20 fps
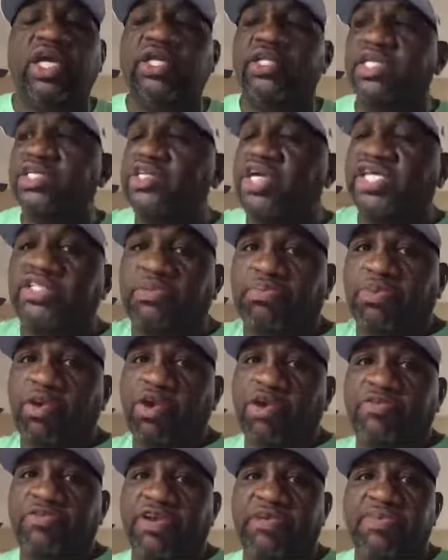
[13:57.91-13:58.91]
Then you got your
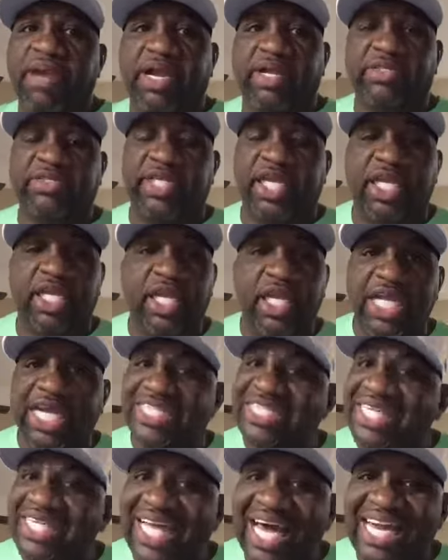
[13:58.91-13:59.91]
broke friend back there saying,
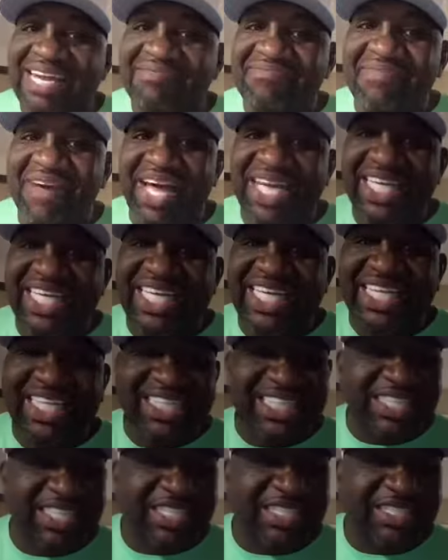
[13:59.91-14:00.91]
that's a lot of money.
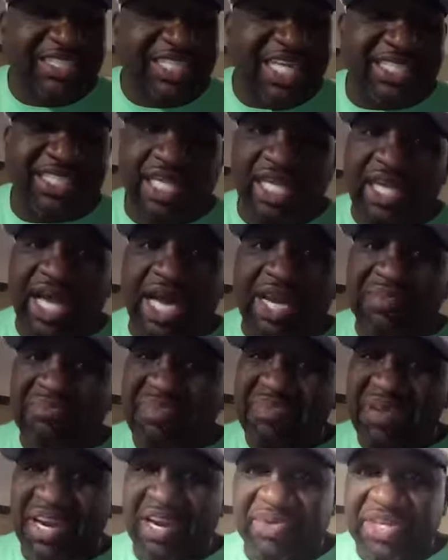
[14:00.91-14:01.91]
That's a lot of
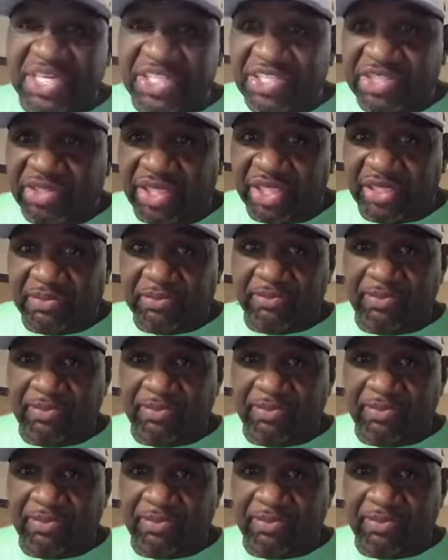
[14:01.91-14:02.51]
beer we can drink.